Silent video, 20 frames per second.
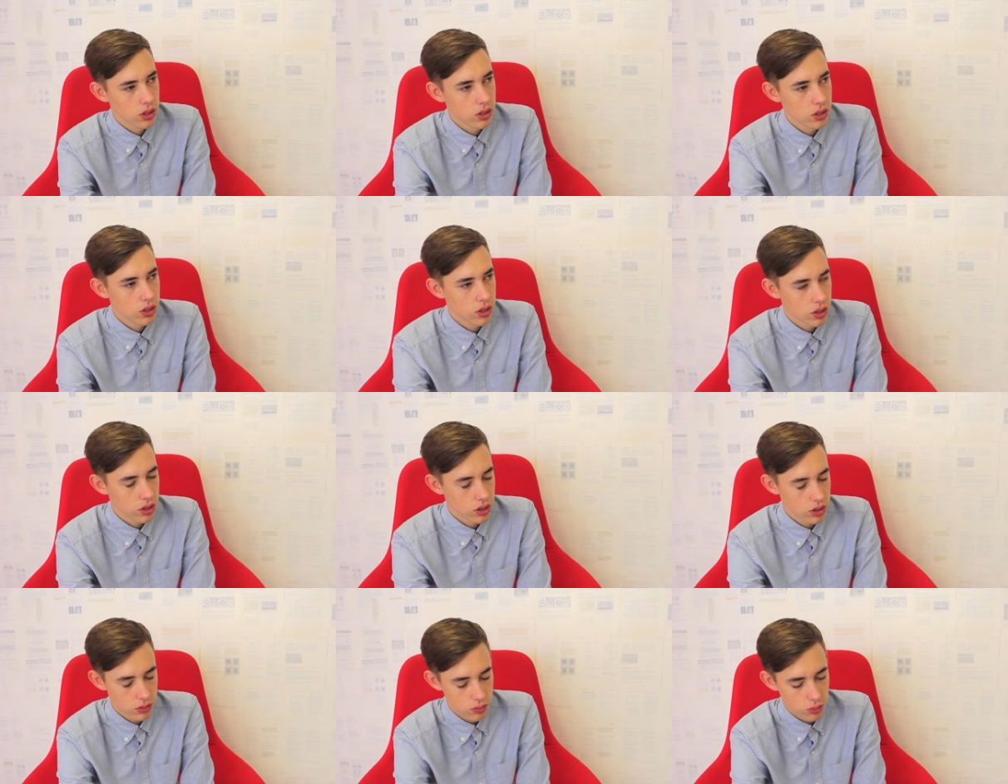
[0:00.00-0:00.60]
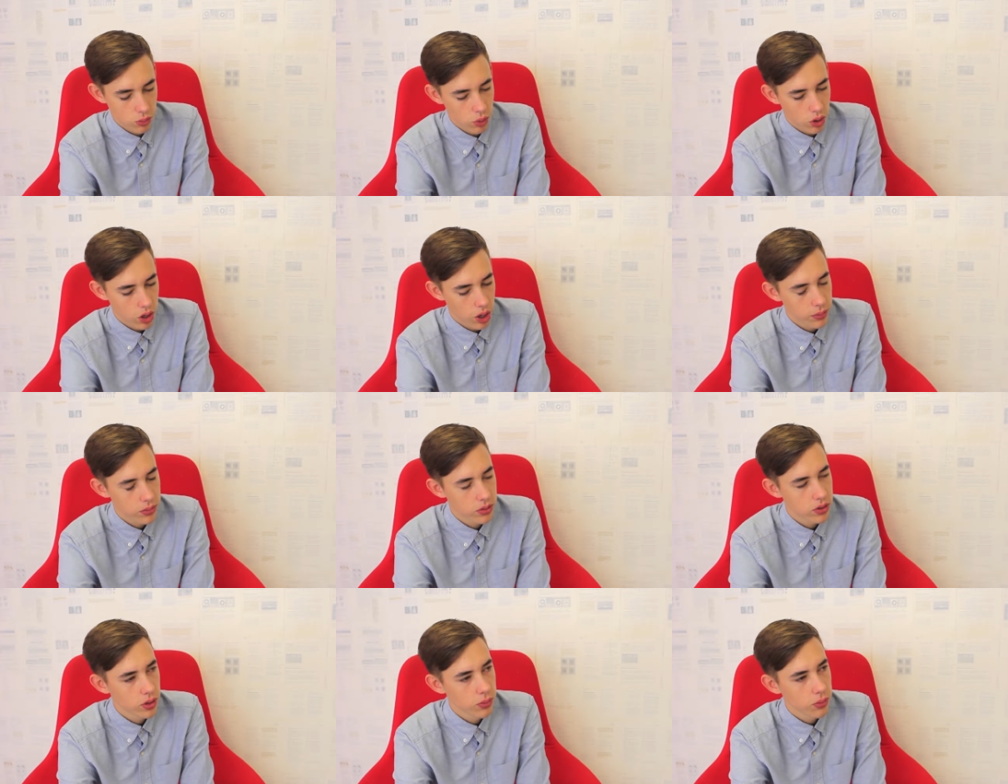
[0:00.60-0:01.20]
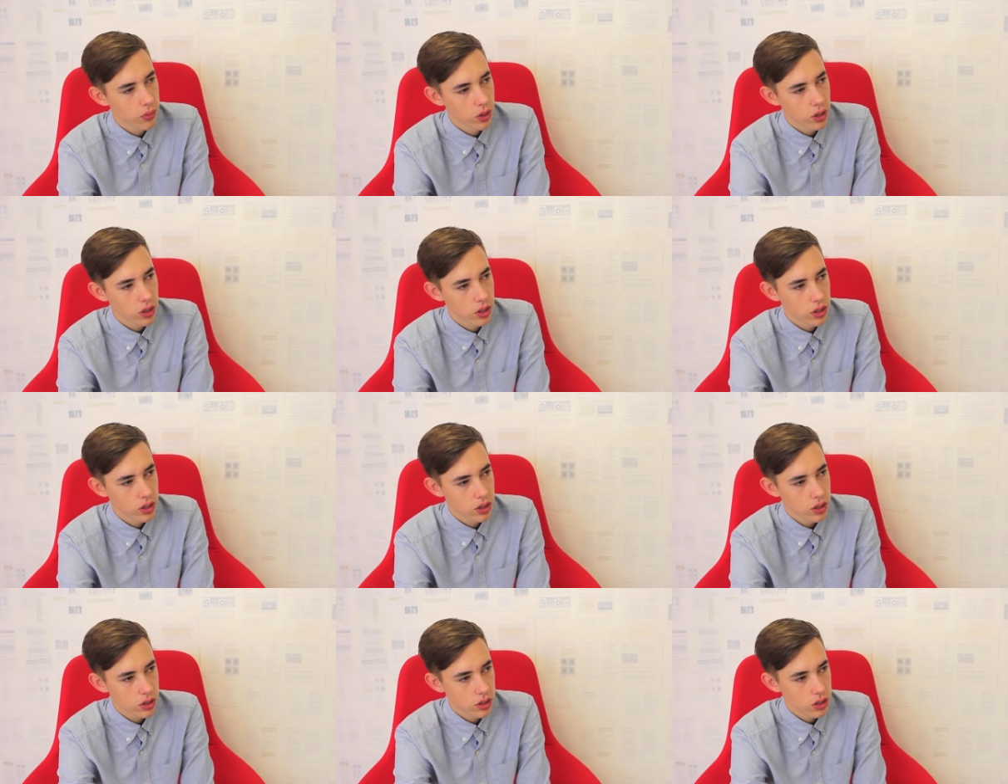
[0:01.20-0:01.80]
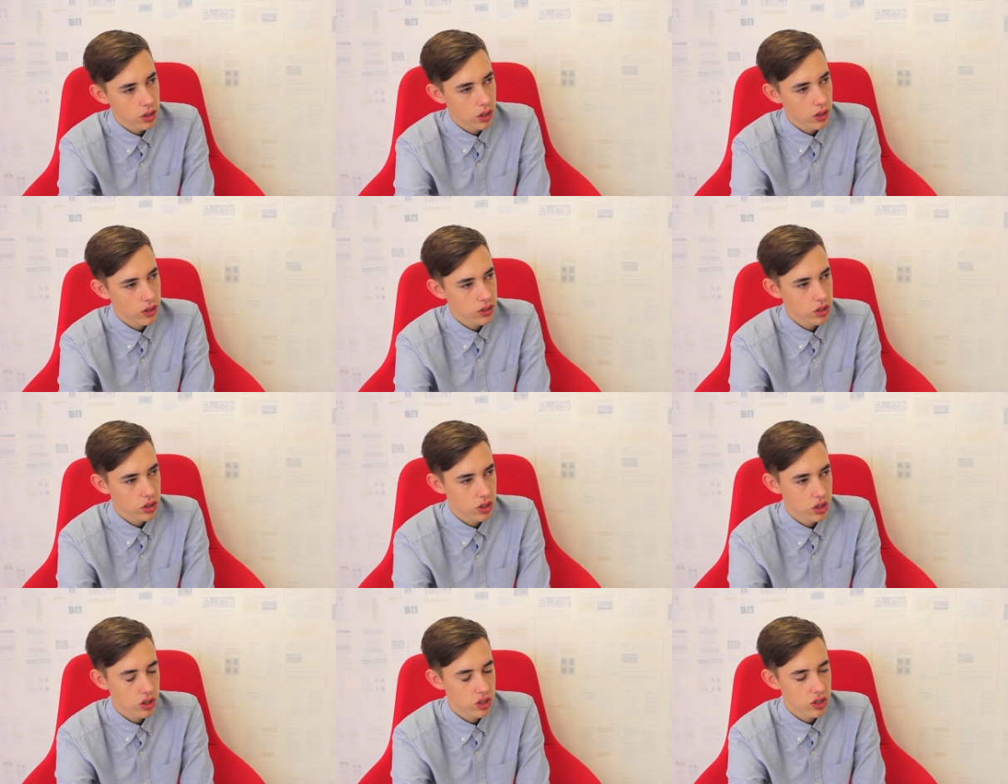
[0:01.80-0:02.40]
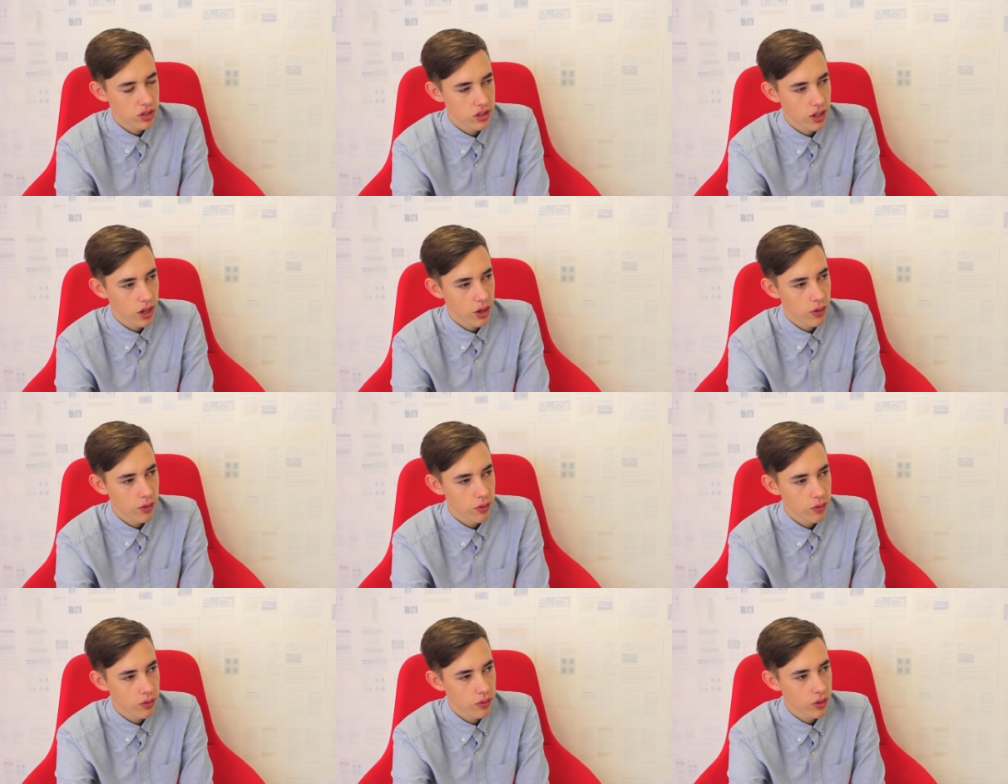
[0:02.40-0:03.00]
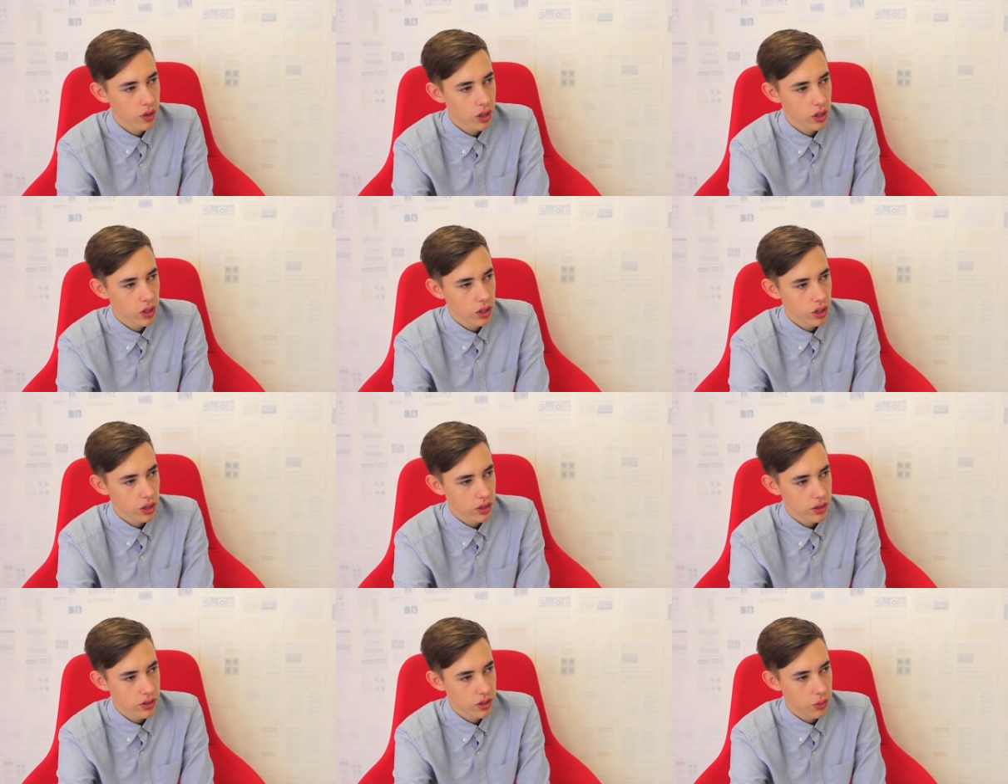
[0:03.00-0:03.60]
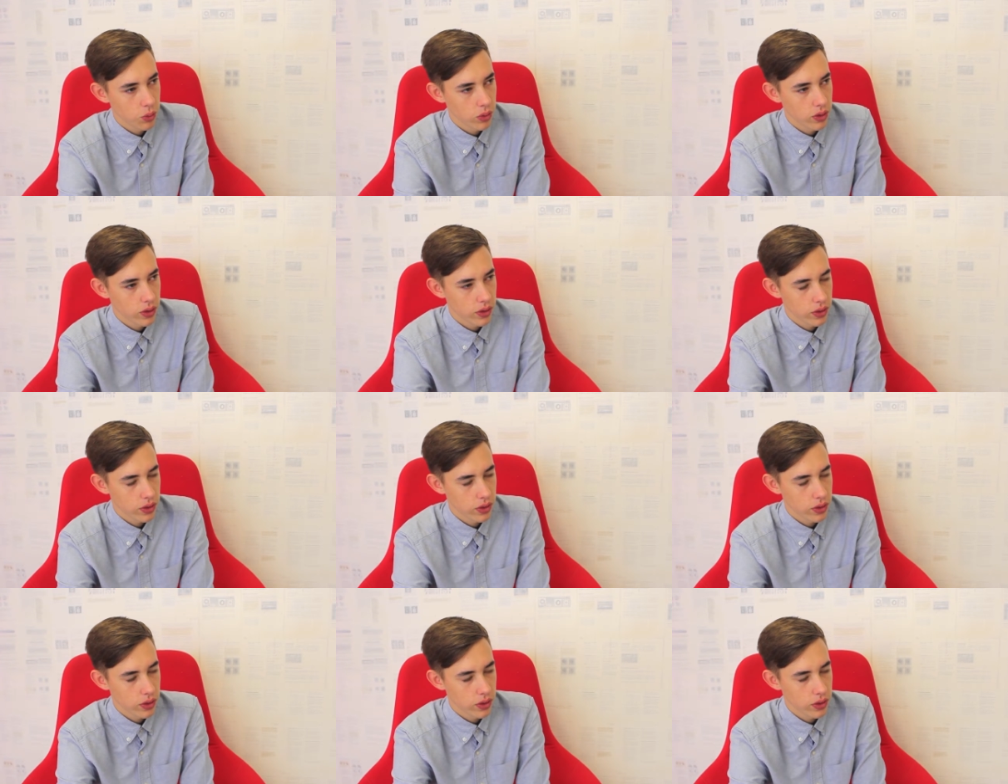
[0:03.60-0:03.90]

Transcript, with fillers: You could just walk up to someone, you know, introduce yourself, see what